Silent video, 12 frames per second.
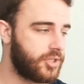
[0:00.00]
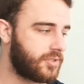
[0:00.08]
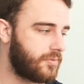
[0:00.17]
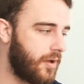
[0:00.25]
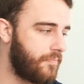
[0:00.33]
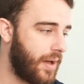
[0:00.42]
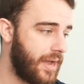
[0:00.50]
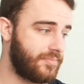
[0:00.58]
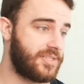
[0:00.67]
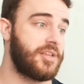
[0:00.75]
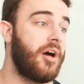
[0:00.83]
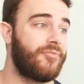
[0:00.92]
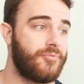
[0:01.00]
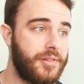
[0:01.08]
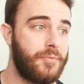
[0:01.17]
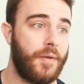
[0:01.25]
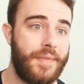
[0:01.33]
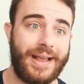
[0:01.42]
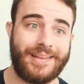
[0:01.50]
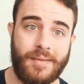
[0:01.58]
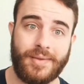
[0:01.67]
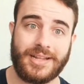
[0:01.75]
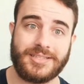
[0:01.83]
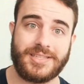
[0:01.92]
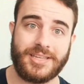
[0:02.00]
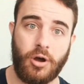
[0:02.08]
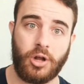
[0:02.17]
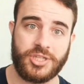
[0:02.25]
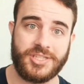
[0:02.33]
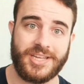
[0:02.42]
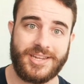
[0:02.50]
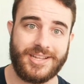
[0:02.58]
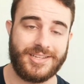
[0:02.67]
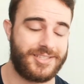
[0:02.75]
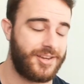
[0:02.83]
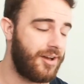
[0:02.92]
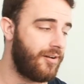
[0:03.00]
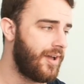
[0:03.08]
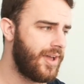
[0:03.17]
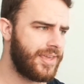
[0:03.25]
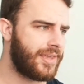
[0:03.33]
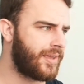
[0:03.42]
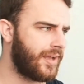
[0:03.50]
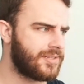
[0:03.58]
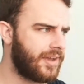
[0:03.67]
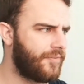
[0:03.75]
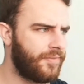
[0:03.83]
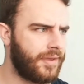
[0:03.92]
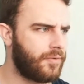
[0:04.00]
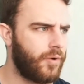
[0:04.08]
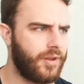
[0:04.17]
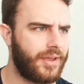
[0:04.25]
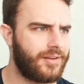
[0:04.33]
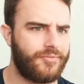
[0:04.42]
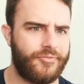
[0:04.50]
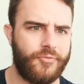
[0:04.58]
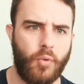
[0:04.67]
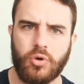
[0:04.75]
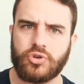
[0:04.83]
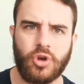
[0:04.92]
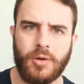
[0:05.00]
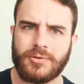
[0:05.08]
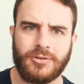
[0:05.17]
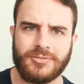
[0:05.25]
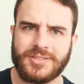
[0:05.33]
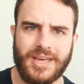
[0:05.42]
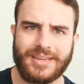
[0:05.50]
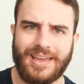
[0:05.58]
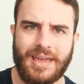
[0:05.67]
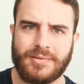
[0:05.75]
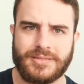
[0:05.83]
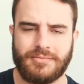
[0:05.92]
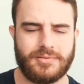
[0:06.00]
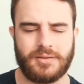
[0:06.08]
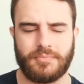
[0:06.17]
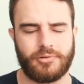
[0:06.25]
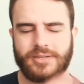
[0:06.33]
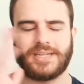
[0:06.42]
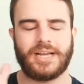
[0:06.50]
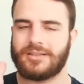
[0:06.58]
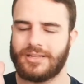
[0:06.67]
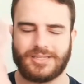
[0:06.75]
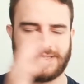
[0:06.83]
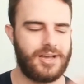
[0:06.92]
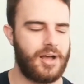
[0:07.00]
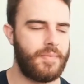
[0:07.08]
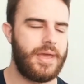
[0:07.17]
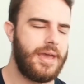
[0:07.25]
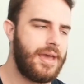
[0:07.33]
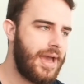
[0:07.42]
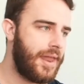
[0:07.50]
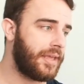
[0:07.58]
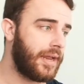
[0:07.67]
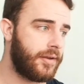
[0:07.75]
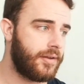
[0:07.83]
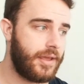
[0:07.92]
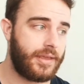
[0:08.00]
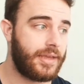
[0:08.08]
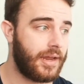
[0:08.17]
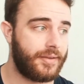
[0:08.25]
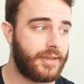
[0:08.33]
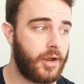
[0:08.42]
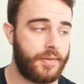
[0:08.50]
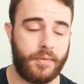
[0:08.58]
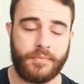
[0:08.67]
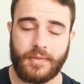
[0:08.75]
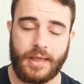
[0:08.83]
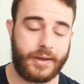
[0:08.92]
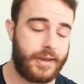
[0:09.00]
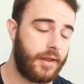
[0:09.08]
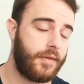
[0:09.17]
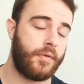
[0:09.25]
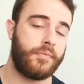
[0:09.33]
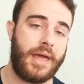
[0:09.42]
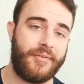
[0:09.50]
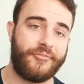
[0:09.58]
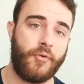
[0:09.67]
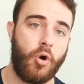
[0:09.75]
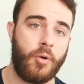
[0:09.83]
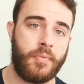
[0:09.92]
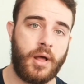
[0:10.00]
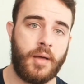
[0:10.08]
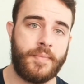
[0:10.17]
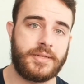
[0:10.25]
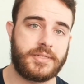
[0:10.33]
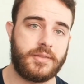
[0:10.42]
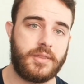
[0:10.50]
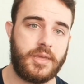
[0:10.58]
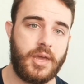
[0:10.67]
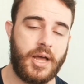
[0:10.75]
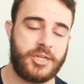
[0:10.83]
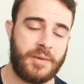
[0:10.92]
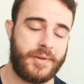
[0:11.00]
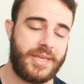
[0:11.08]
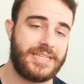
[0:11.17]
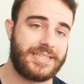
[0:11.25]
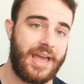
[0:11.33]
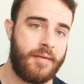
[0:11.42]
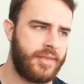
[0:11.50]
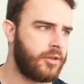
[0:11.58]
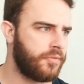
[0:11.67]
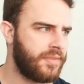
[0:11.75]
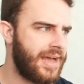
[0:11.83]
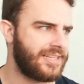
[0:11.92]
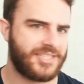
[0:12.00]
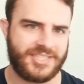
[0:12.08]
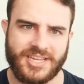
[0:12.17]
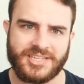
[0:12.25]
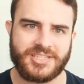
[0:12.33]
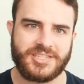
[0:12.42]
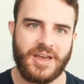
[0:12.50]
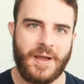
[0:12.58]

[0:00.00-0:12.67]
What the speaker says: by himself really won that game against the Argentinians. He kicked, I think, like 4 drop goals in that game. It was something ridiculous. And again, he kind of carried on that form into the Japanese game. He got that assist